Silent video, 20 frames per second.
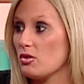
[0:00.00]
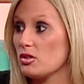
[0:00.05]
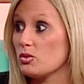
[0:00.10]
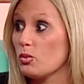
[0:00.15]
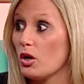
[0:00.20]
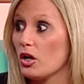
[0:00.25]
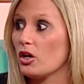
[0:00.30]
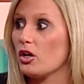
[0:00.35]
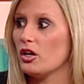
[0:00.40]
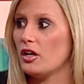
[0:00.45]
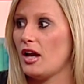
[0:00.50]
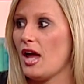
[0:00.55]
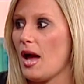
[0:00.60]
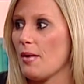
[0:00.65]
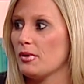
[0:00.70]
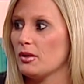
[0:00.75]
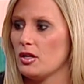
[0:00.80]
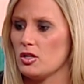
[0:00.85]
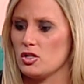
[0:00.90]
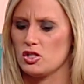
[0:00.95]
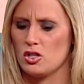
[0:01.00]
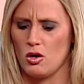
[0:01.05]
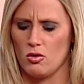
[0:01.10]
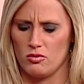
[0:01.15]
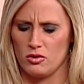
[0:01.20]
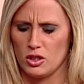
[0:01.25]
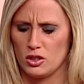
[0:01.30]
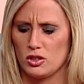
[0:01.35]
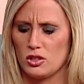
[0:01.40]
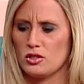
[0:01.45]
Is what could happen. There's no
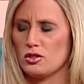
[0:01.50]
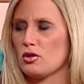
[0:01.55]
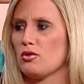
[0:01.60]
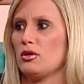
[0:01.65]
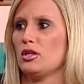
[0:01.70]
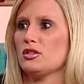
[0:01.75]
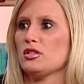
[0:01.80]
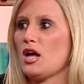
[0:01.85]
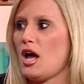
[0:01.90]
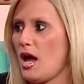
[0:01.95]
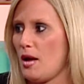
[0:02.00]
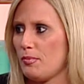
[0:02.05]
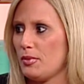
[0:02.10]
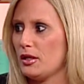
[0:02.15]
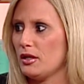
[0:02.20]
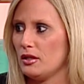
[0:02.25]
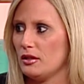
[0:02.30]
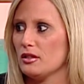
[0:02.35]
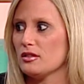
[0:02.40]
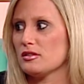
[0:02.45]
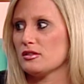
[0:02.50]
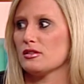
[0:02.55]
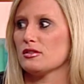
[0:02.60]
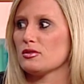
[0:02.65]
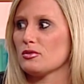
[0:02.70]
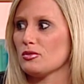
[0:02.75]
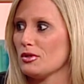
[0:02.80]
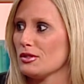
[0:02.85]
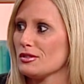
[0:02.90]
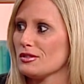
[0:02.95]
this is going to happen, and this is
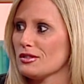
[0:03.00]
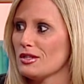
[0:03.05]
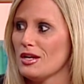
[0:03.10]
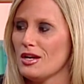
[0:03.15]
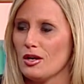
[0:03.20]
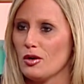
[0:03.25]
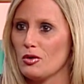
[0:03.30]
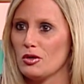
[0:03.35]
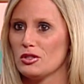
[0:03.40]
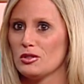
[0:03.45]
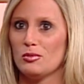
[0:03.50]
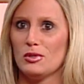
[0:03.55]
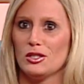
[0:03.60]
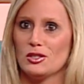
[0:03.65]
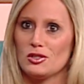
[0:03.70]
what's going to be